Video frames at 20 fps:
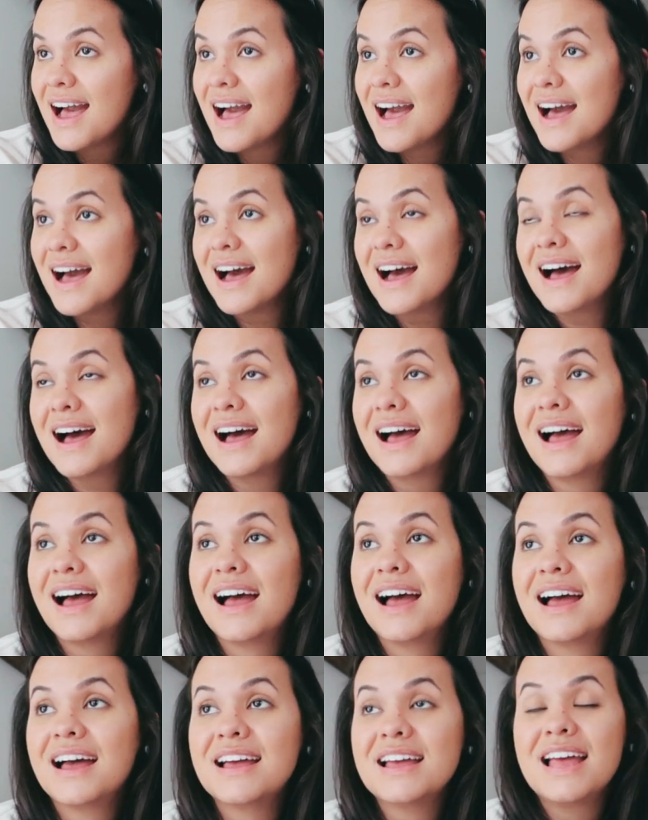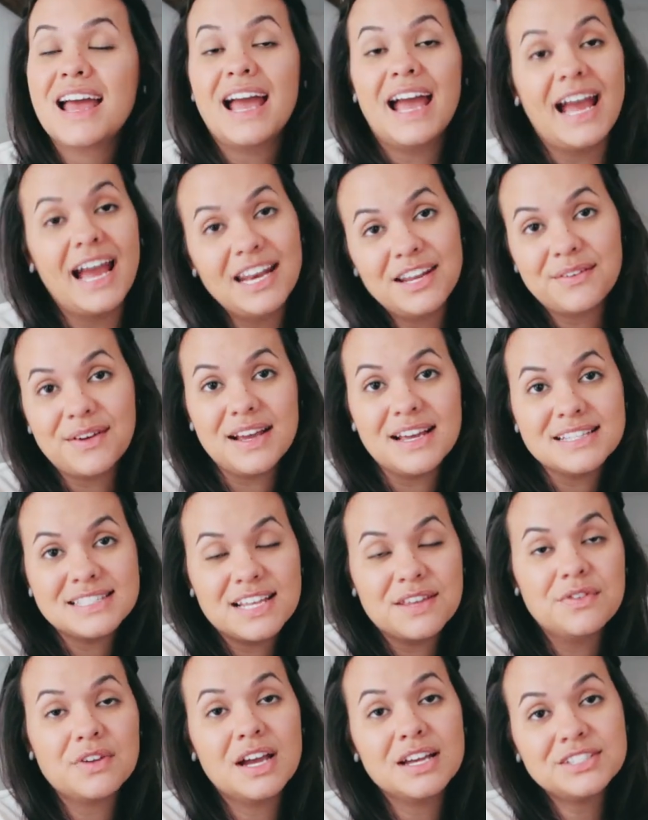Ah! Anyways,
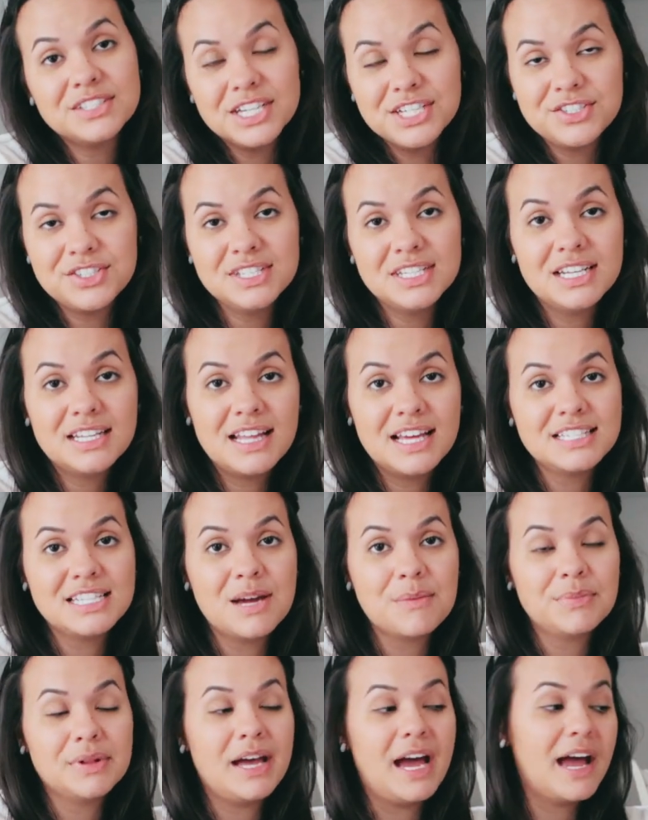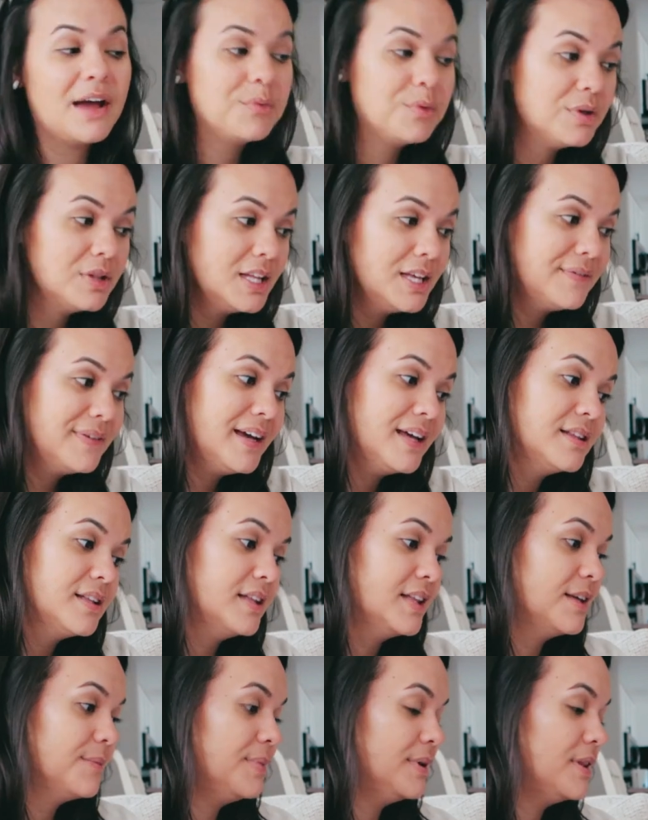if you guys are interested in that template, I will leave it in the
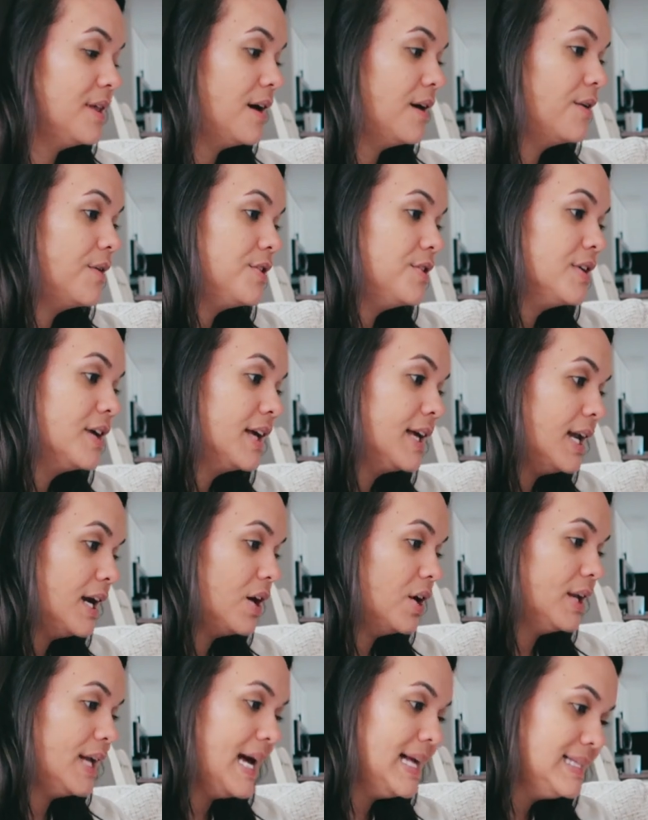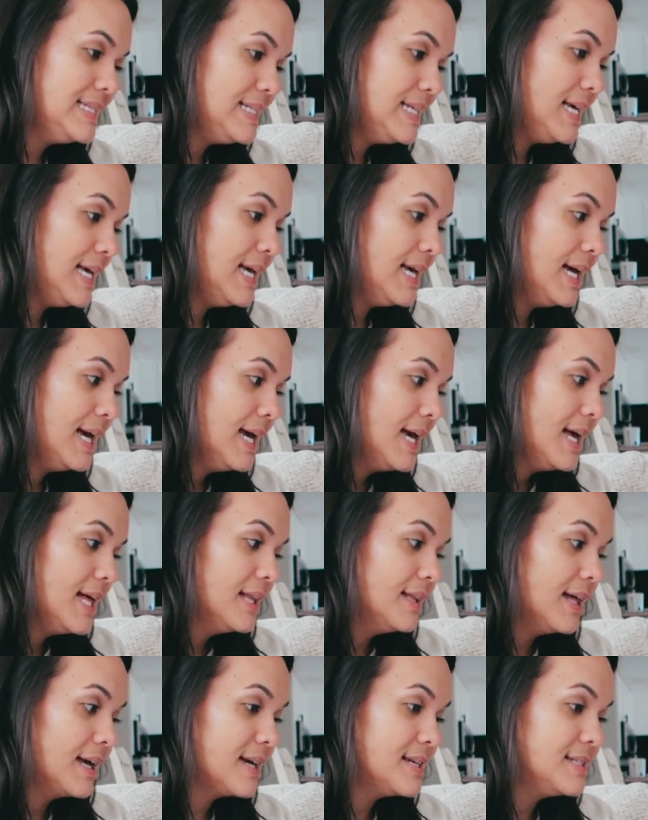link below. You can get it on Etsy.
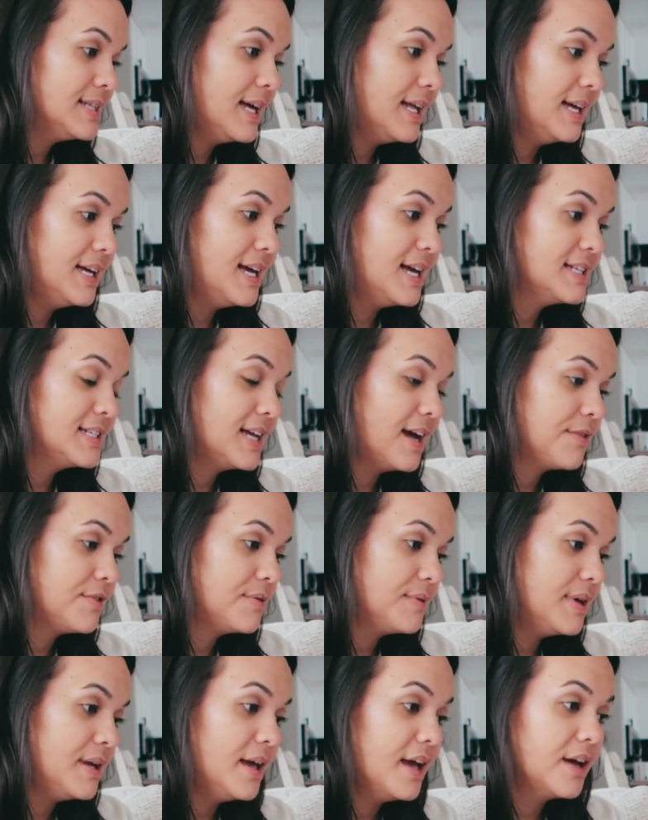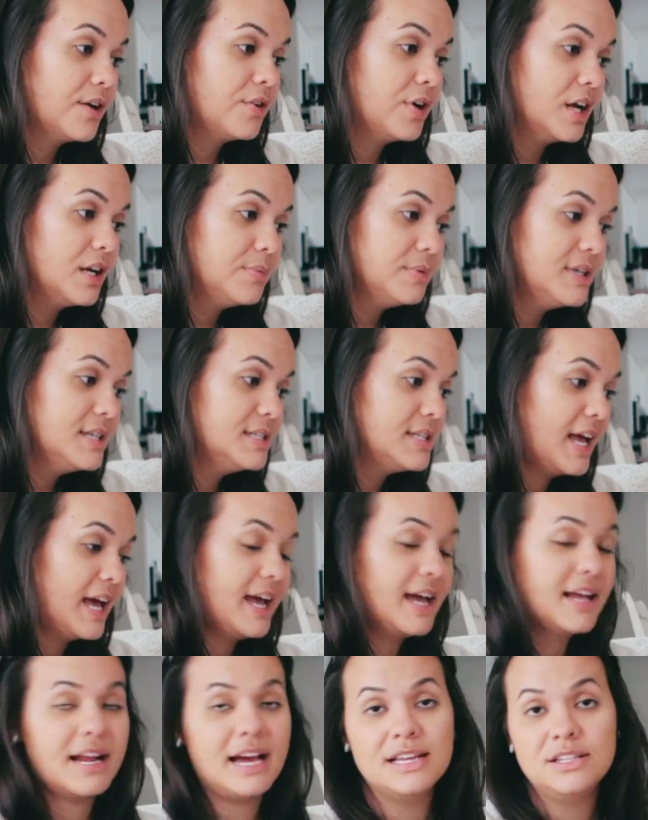Like I said, it has kept me incredibly
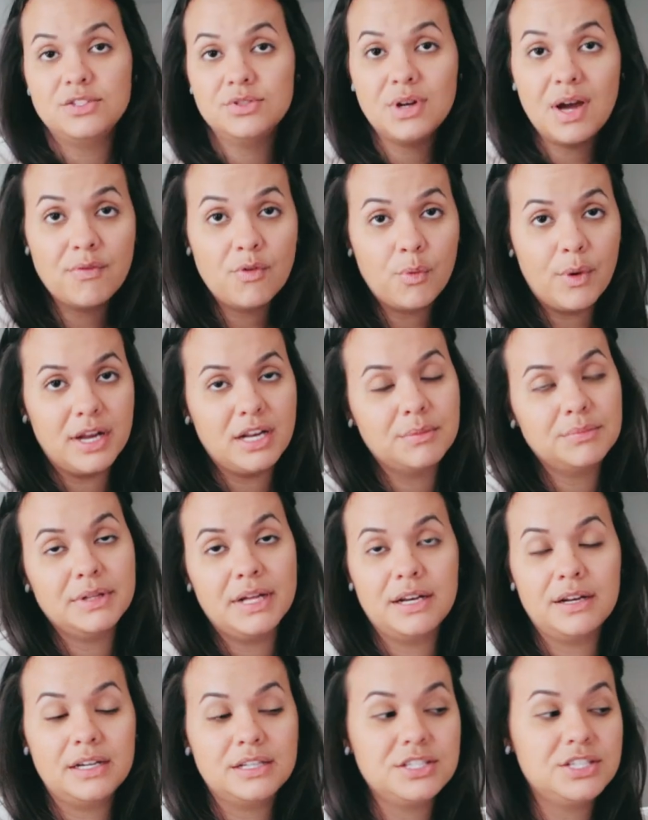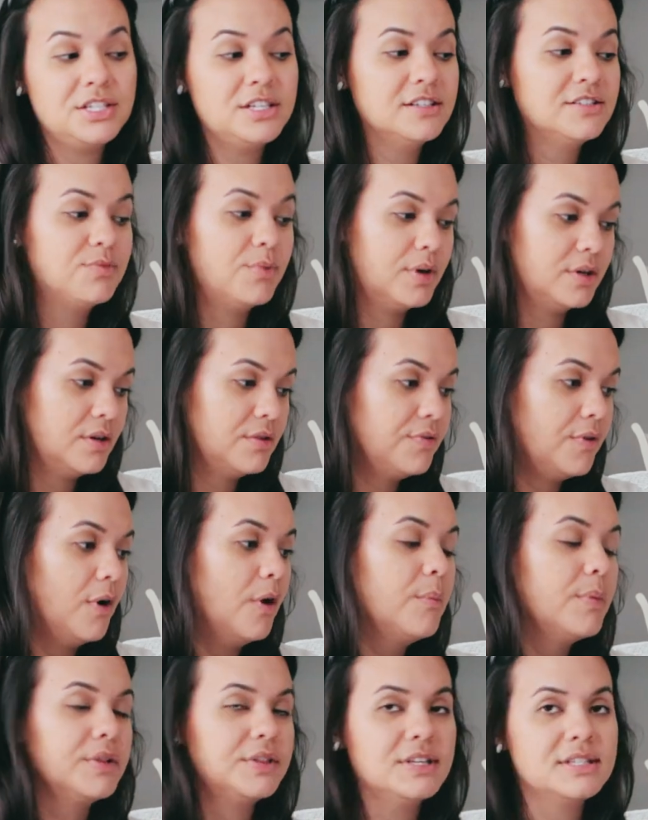sane. I do have a wedding planner and she is
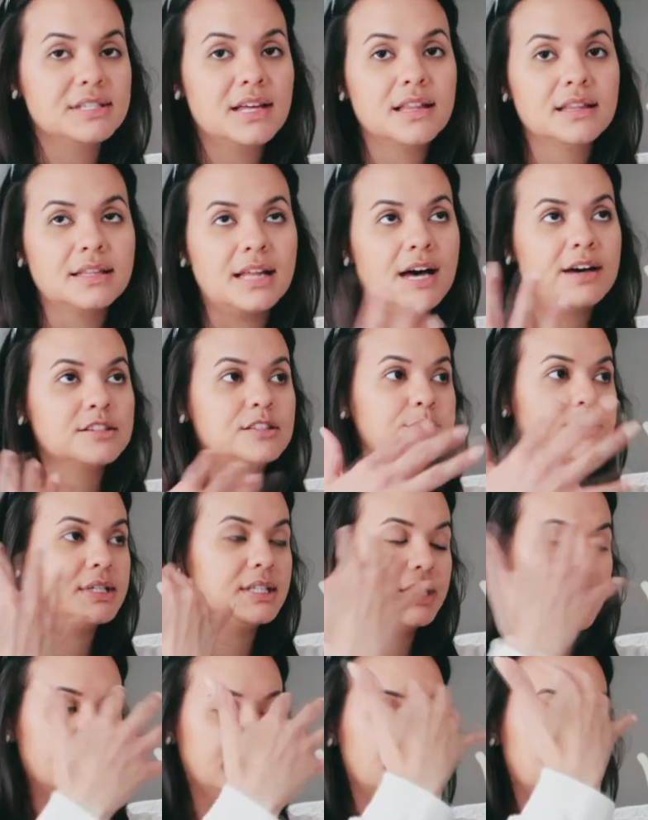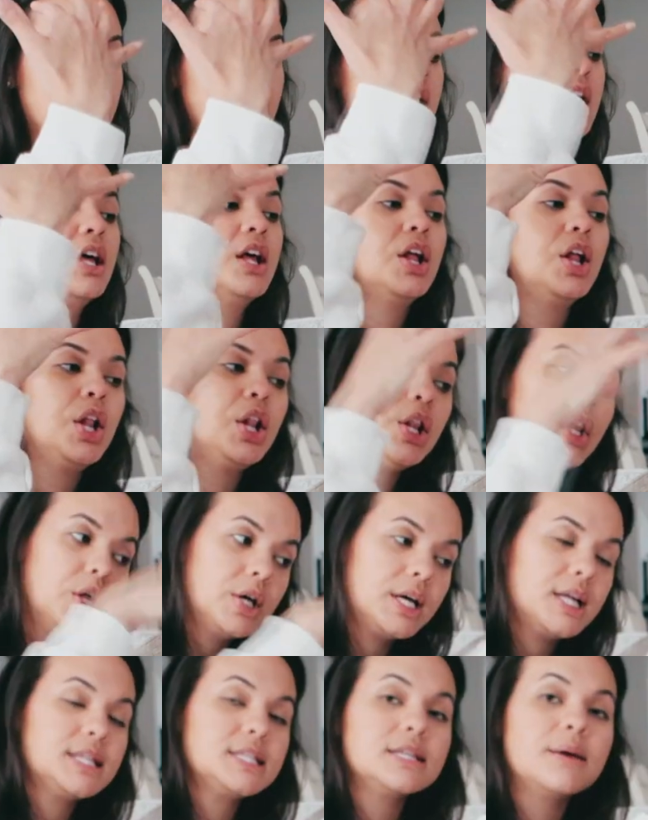wonderful, but this allows me to like
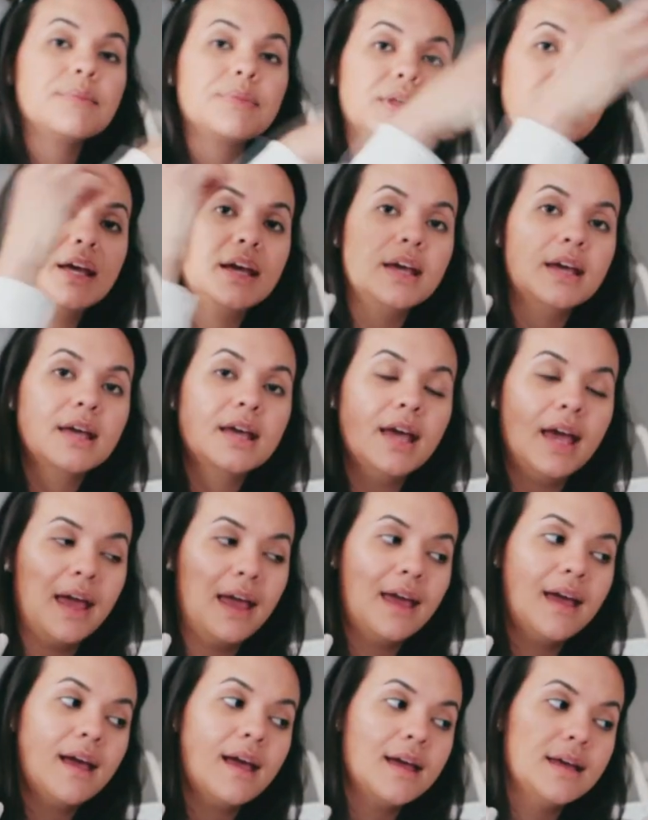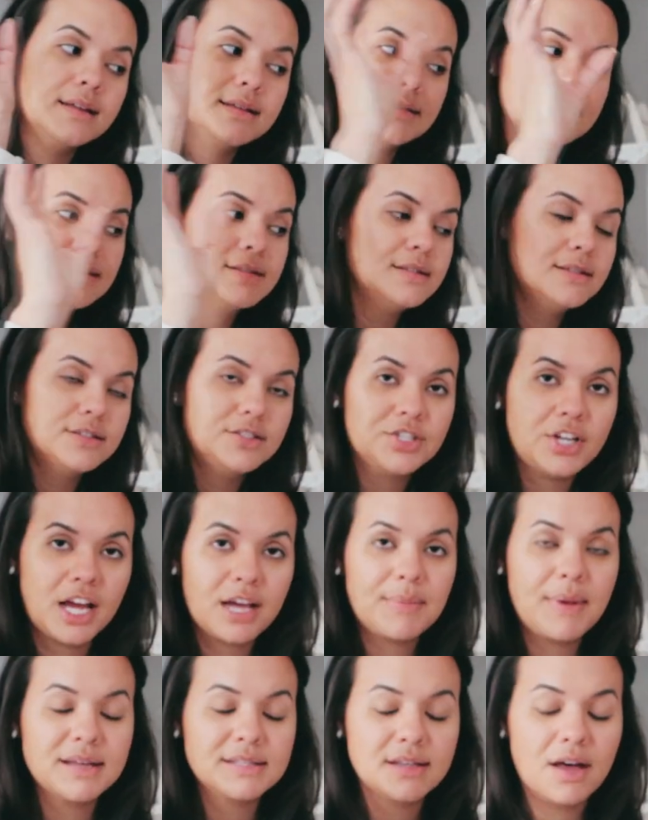look at something and
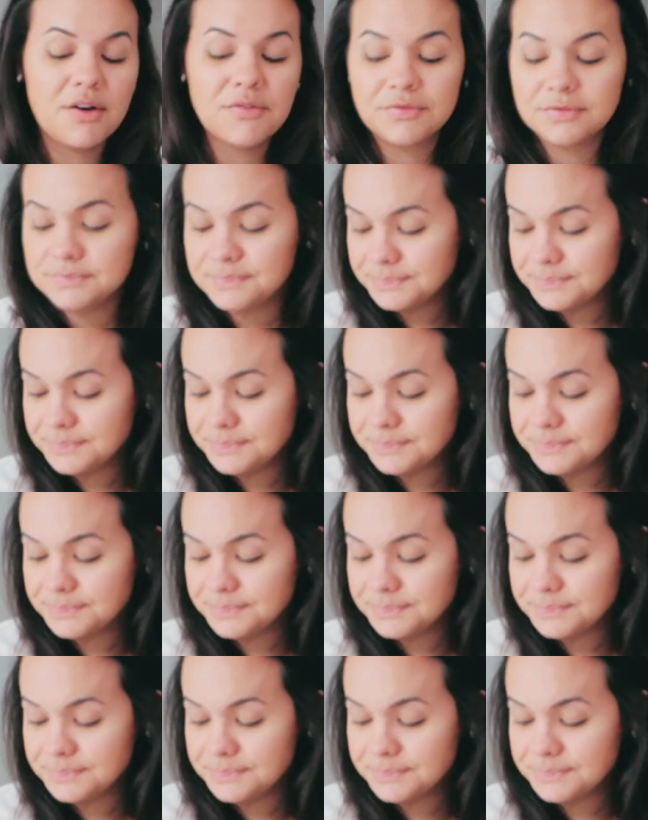check myself.